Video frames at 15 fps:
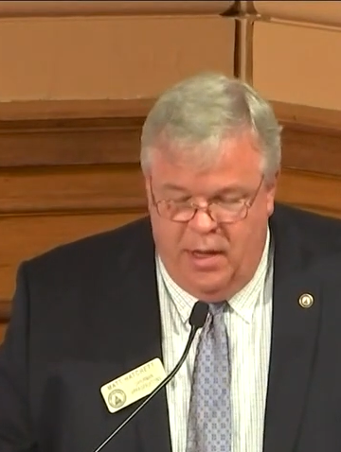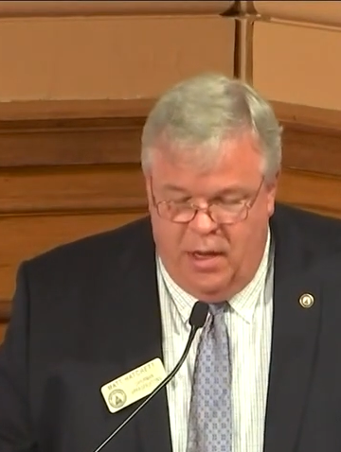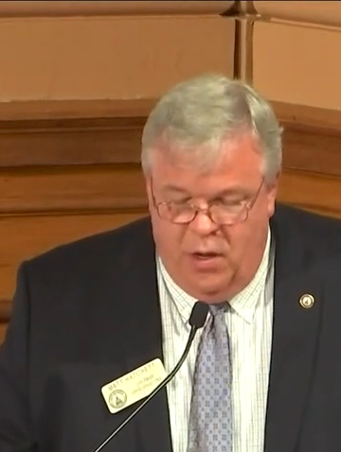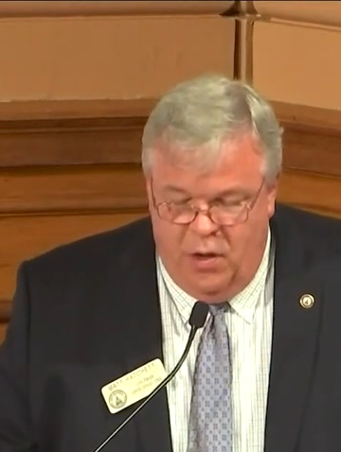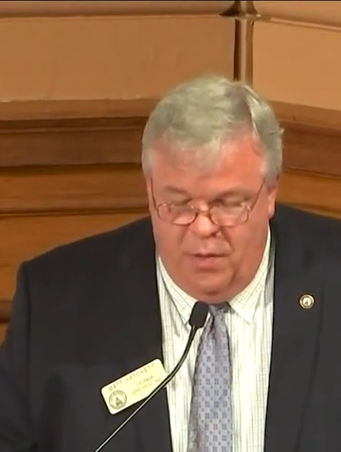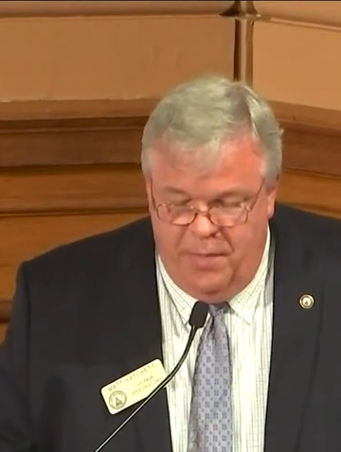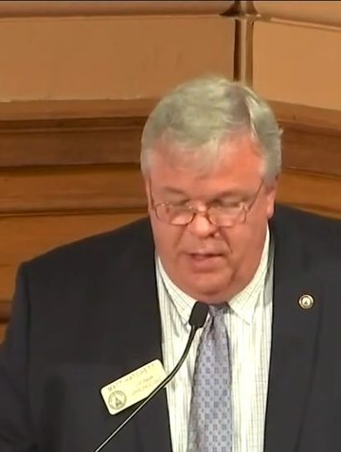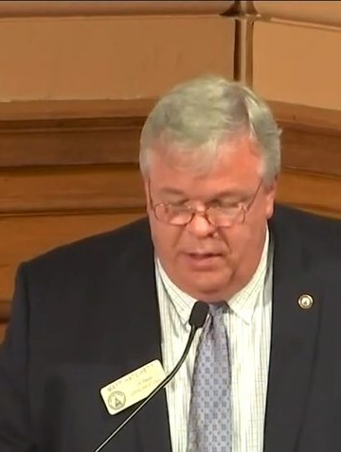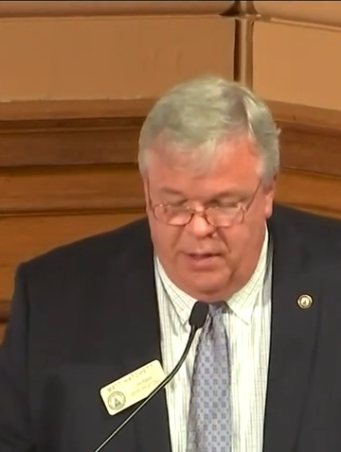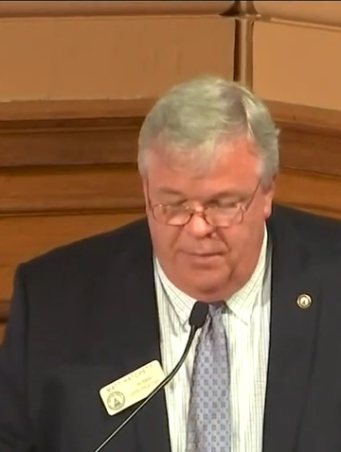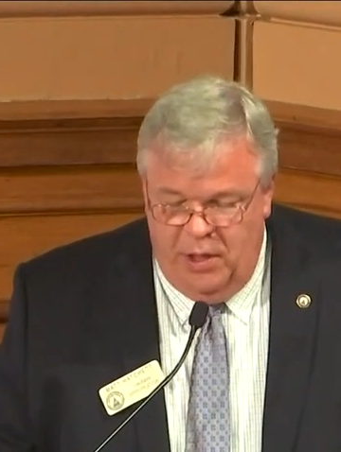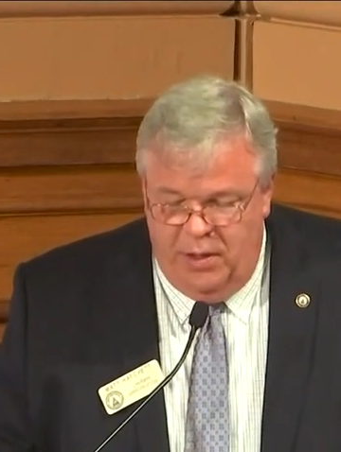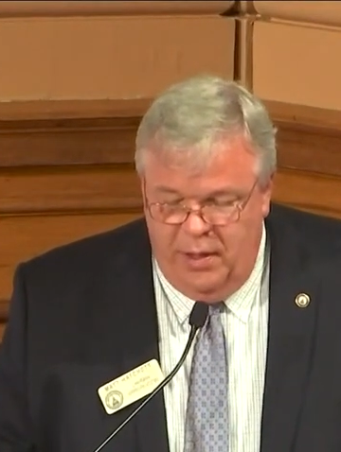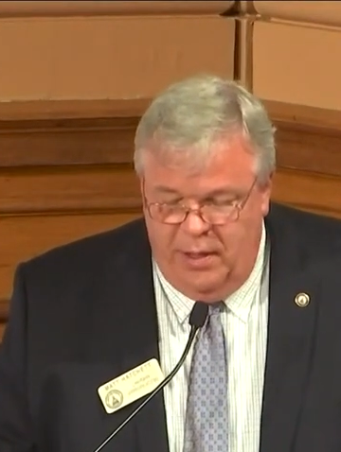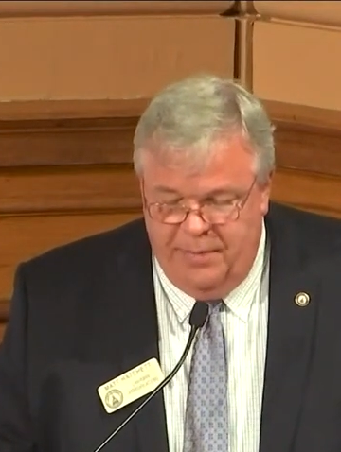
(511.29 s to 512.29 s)
home and
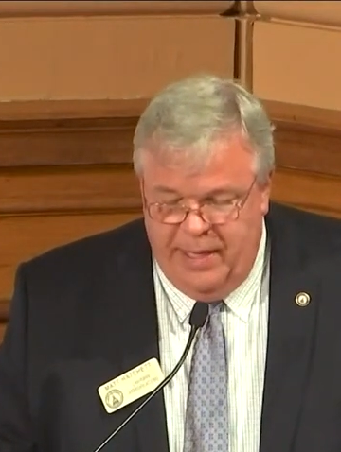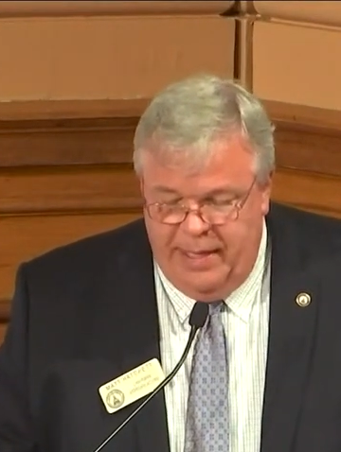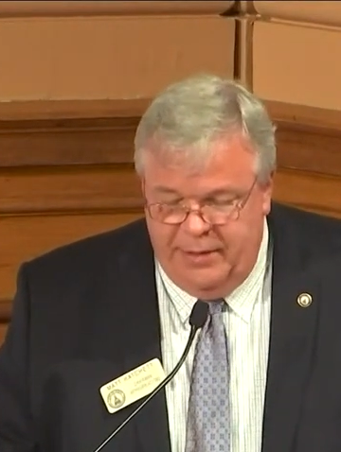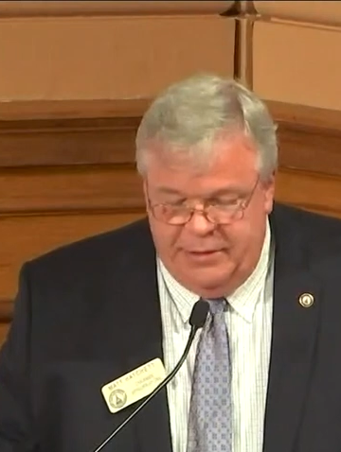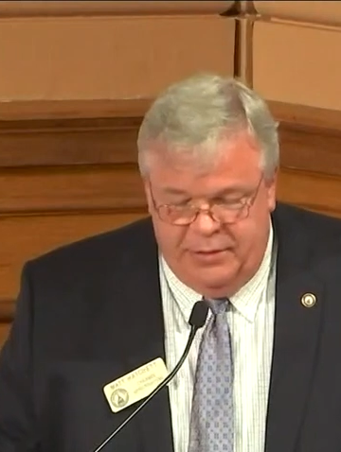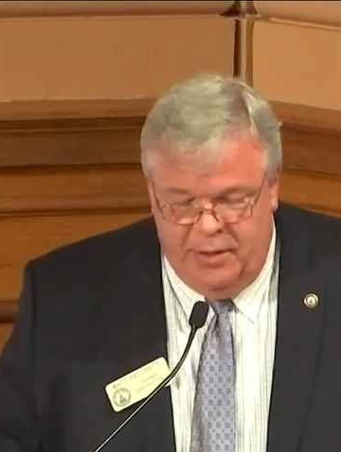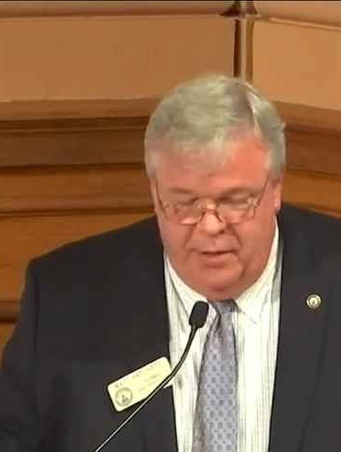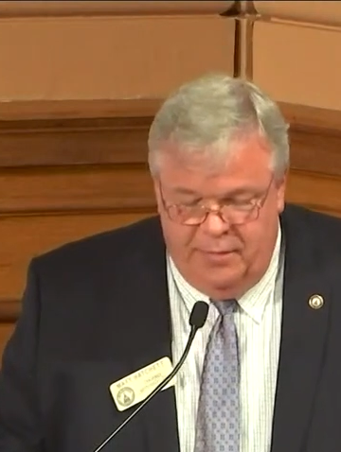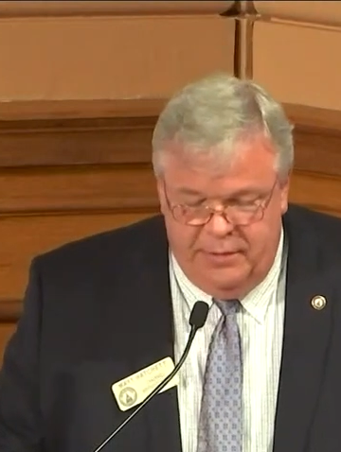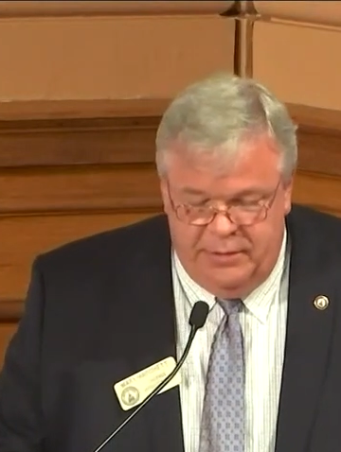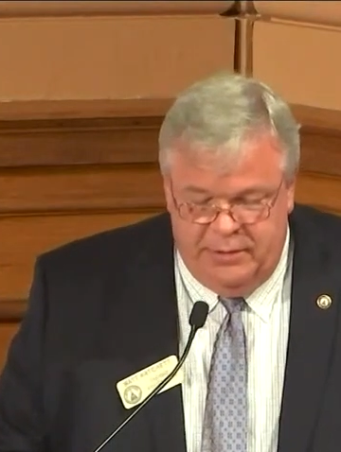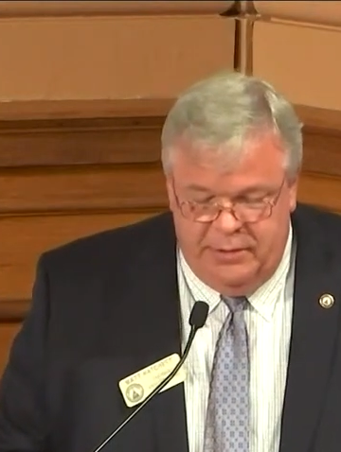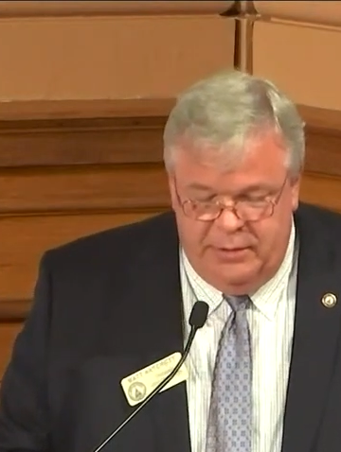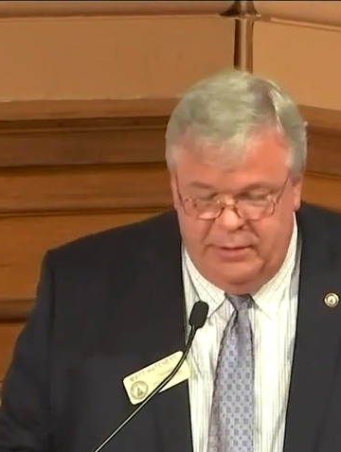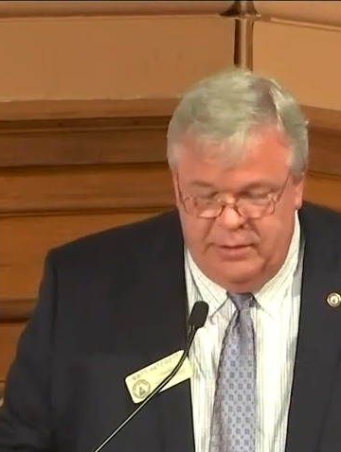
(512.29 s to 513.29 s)
community-based
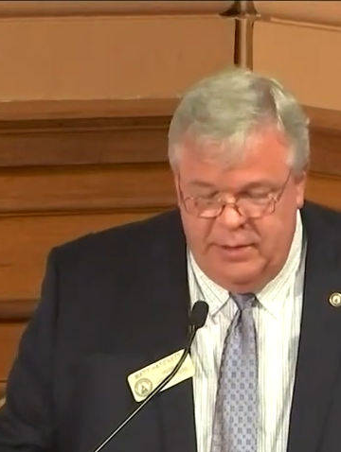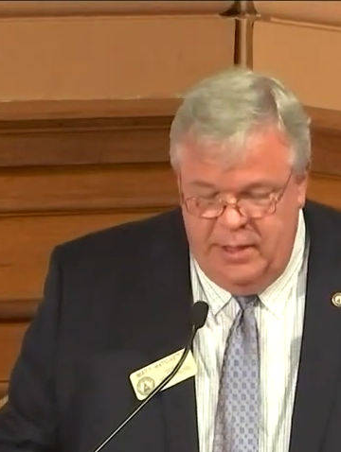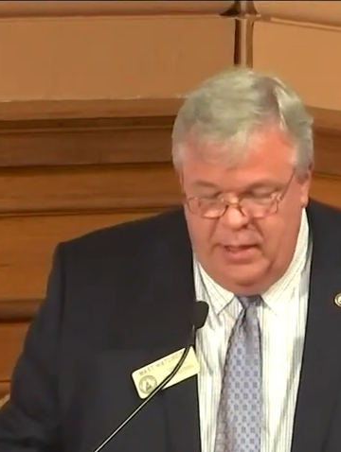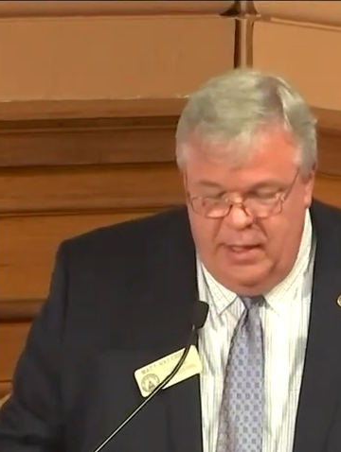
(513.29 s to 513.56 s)
services,